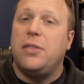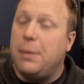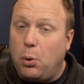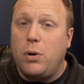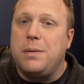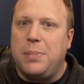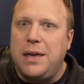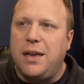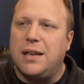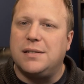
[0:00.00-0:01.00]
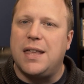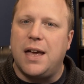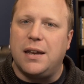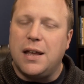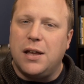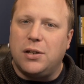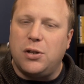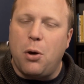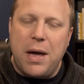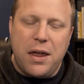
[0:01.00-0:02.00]
The point being is that
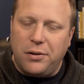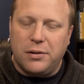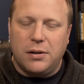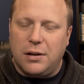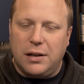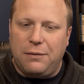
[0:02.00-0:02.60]
no matter